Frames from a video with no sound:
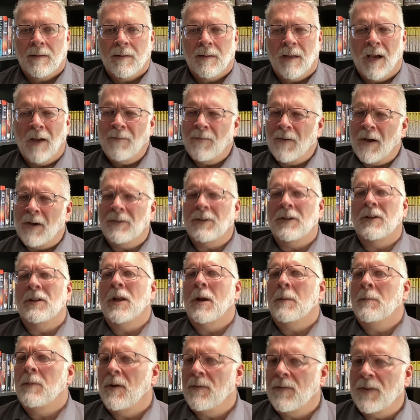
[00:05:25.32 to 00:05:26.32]
I found a
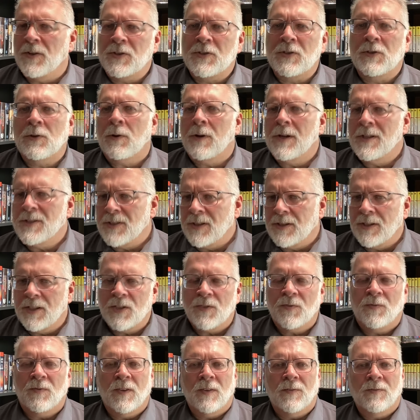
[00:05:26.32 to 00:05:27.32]
number of the stories in this
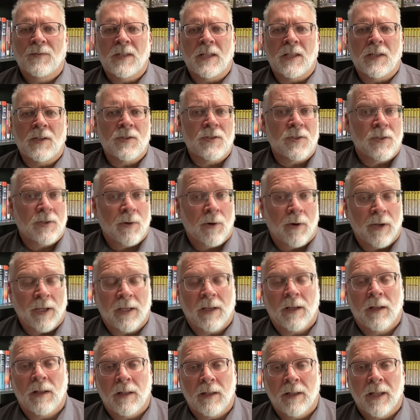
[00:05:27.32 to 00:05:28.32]
15 story
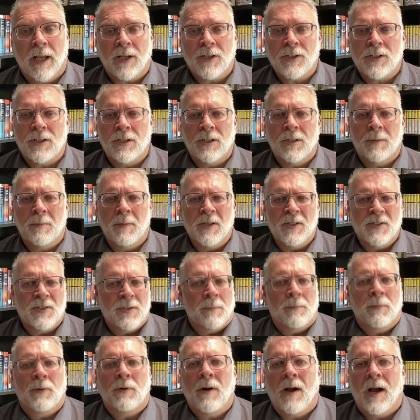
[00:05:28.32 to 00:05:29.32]
collection to be
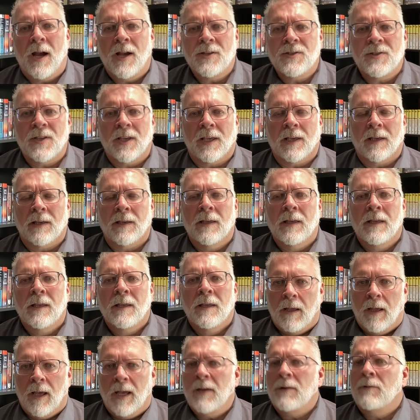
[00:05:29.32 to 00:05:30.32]
surprising.
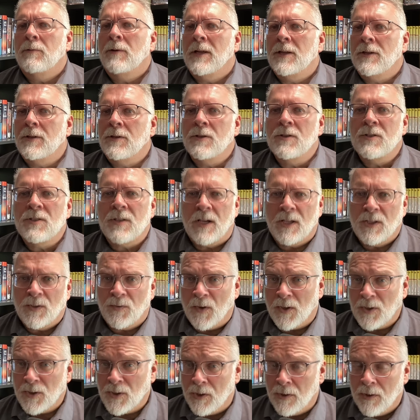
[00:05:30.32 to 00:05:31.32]
I had read two science
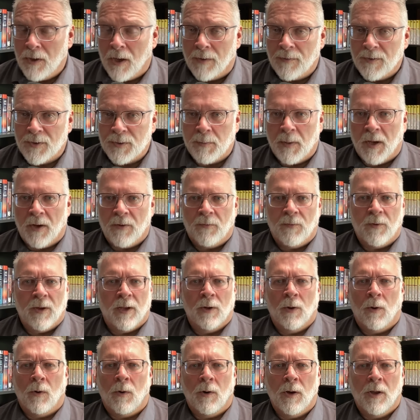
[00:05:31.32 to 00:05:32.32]
fiction novels by
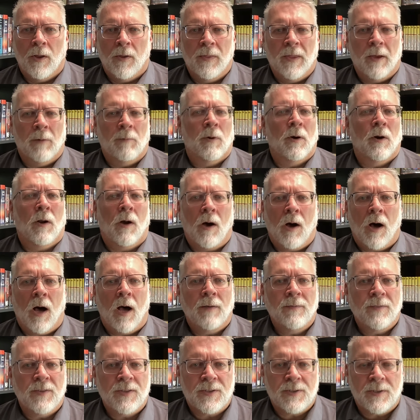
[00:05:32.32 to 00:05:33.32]
Fred Hoyle that were
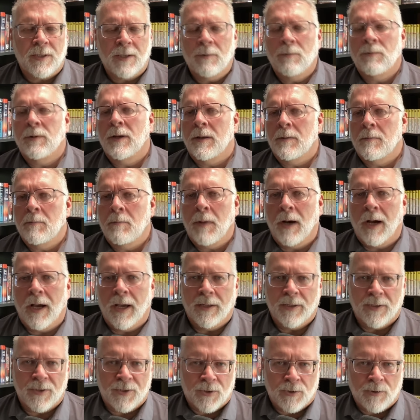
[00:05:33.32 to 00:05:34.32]
obviously written by
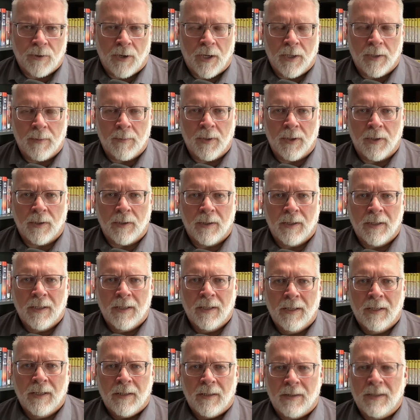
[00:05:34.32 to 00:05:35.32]
an astronomer.
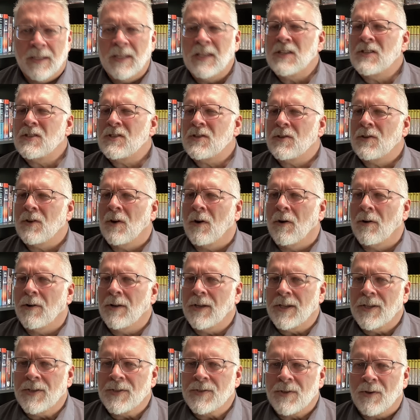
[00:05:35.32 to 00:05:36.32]
These
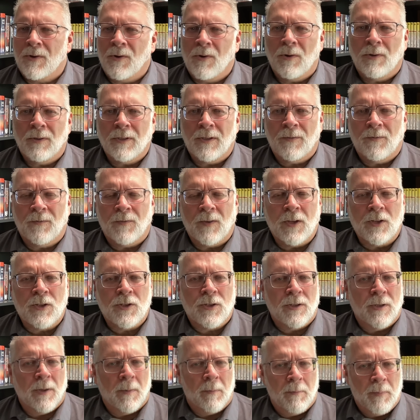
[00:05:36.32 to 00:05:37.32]
stories only
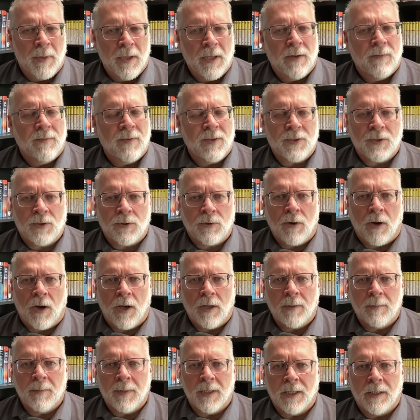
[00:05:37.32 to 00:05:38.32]
featured a bit of
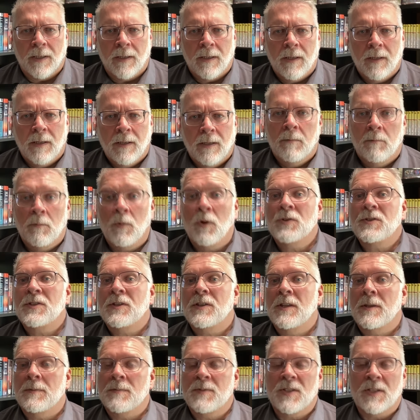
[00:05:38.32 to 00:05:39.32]
astronomy. Most
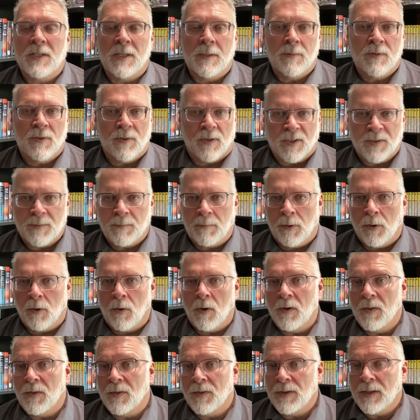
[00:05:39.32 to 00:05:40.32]
of them seemed to
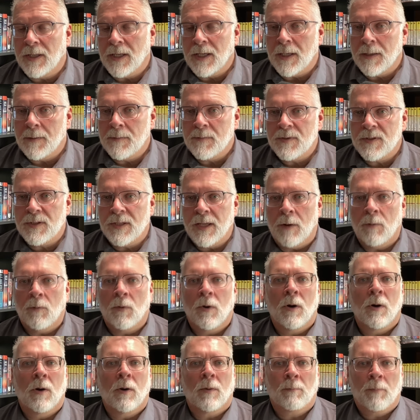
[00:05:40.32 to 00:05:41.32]
explore themes that
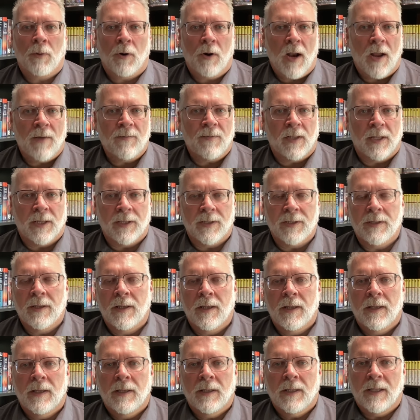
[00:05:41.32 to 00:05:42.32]
were prevalent
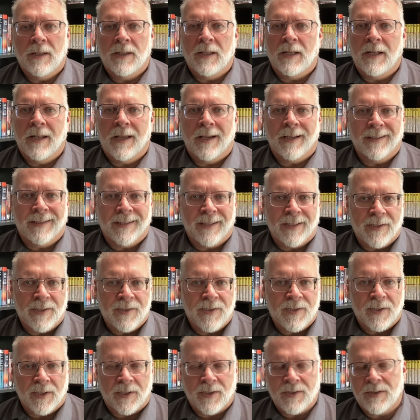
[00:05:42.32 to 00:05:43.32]
in the
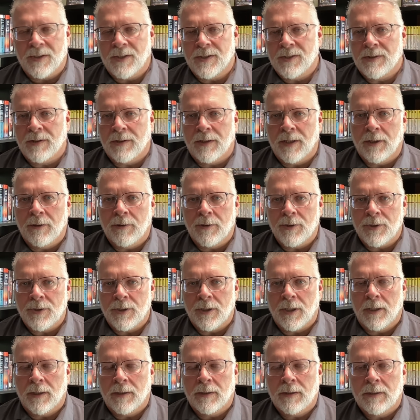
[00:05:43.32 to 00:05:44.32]
1960s
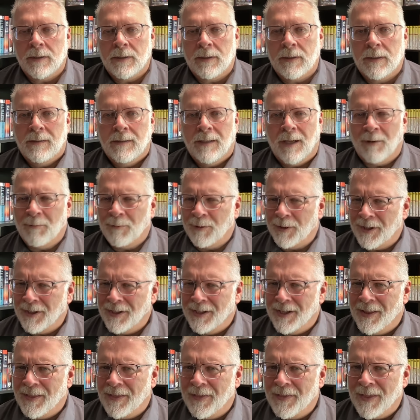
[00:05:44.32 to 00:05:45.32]
literature. I really
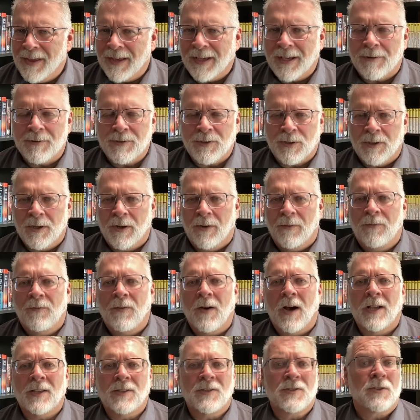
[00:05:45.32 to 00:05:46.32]
didn't think I was going to
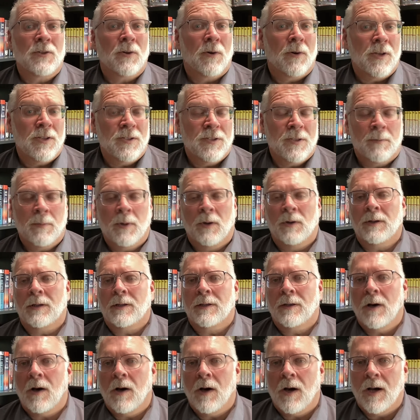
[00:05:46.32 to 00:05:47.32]
find stories about
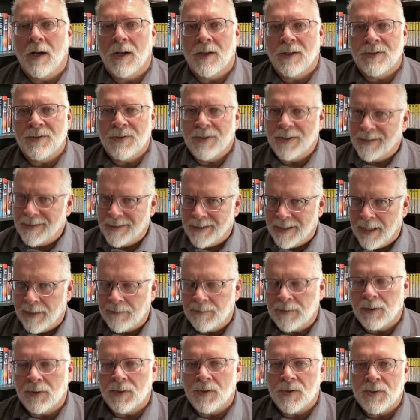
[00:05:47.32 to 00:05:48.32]
gods and
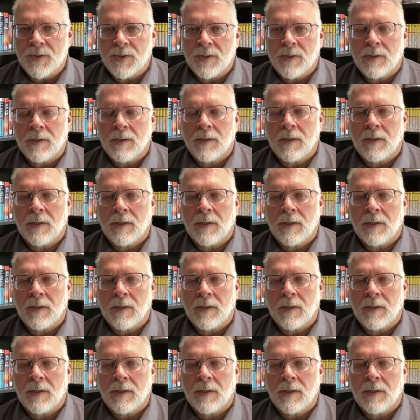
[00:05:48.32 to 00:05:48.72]
devils.